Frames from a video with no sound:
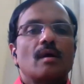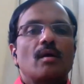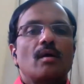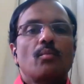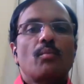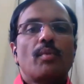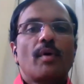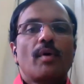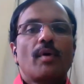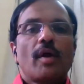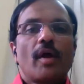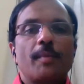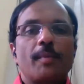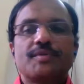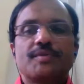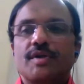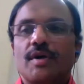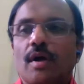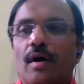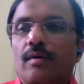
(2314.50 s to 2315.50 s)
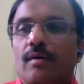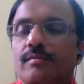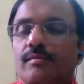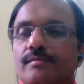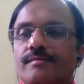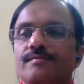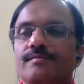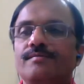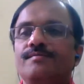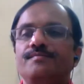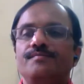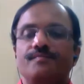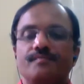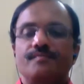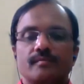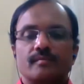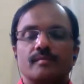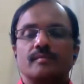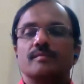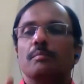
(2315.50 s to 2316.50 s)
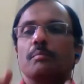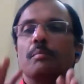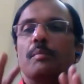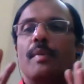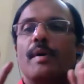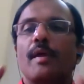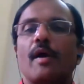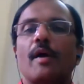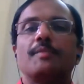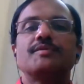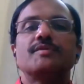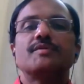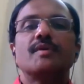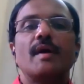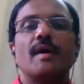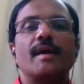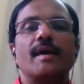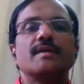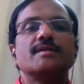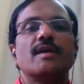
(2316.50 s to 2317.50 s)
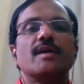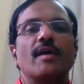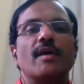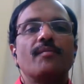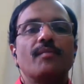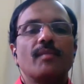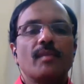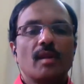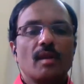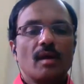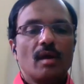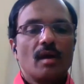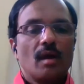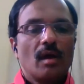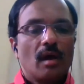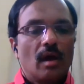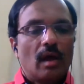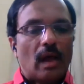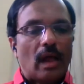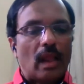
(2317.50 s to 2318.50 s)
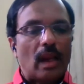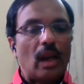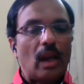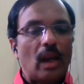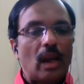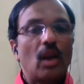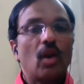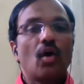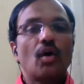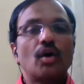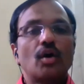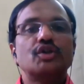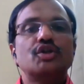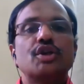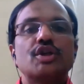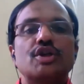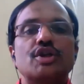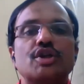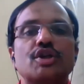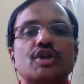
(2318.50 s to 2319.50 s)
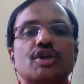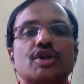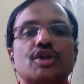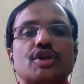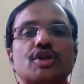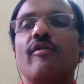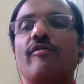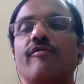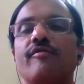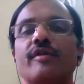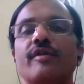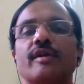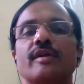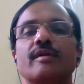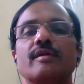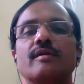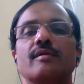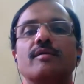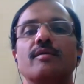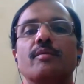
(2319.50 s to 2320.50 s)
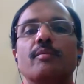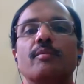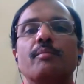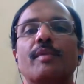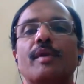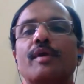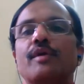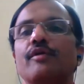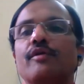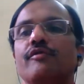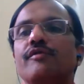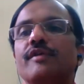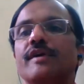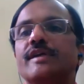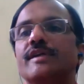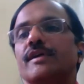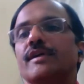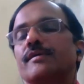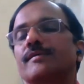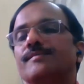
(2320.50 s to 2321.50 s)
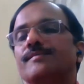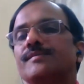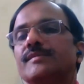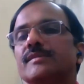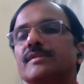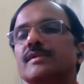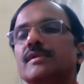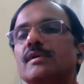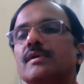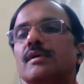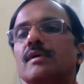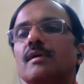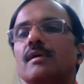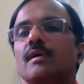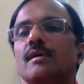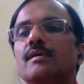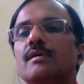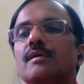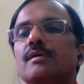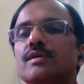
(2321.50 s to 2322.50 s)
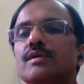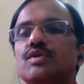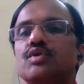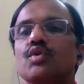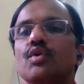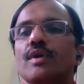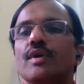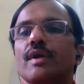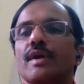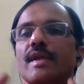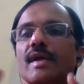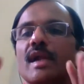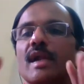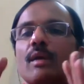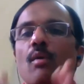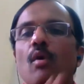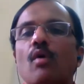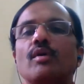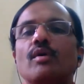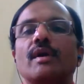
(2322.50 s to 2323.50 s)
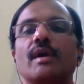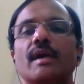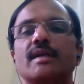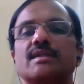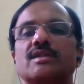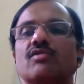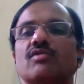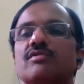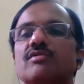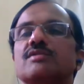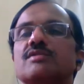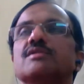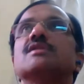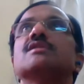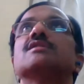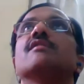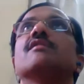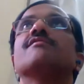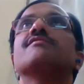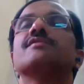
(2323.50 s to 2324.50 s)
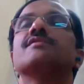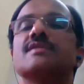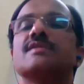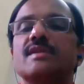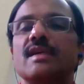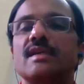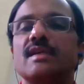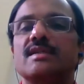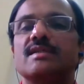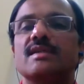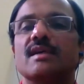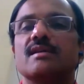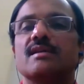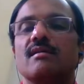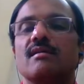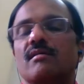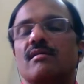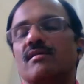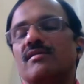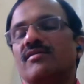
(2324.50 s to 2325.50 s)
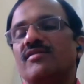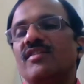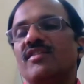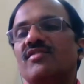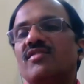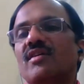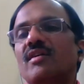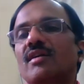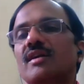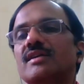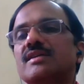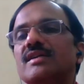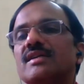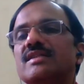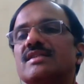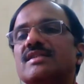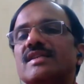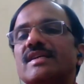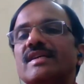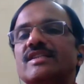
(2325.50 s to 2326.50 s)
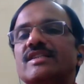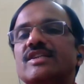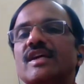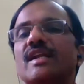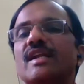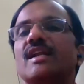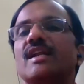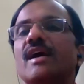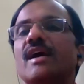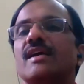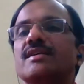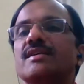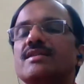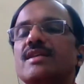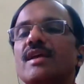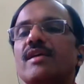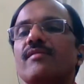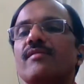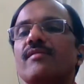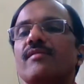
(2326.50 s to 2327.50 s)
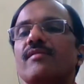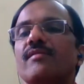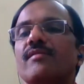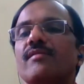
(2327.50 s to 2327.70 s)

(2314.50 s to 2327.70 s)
Bryophyta. Bryophyta, it is a largest group of in Bryophyta. So near about it is consists of 660 genera is there,